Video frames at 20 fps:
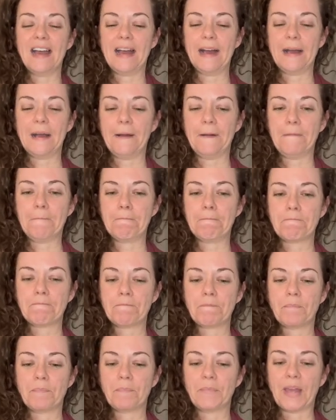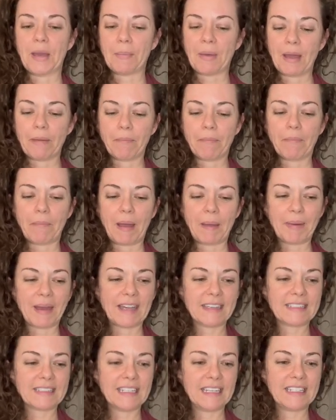Um, yeah, my, my
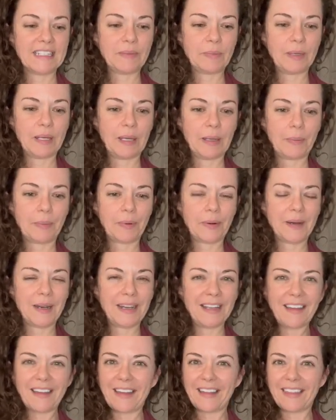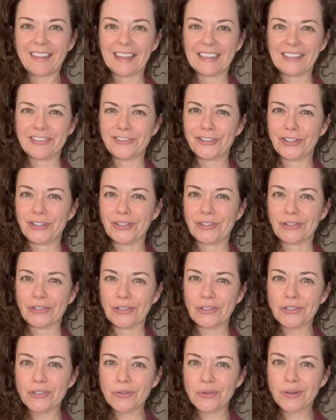bags tend to be pretty, I think, gender
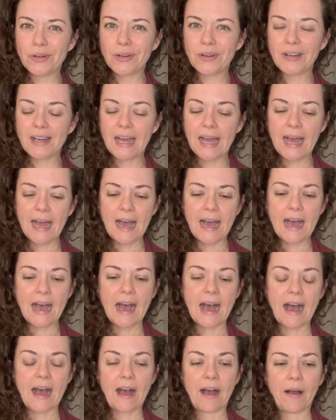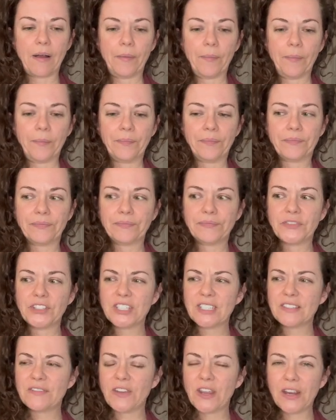neutral, um,
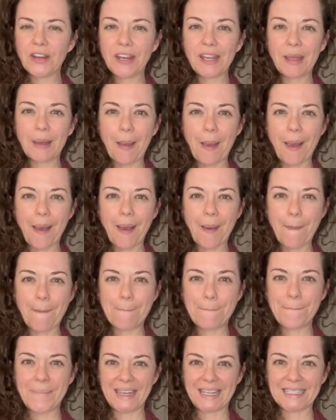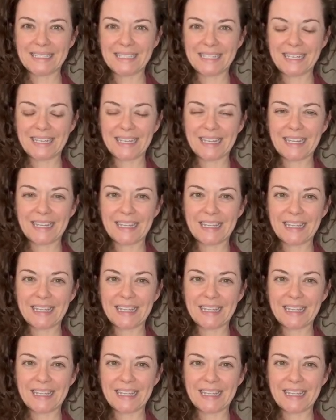just very basic.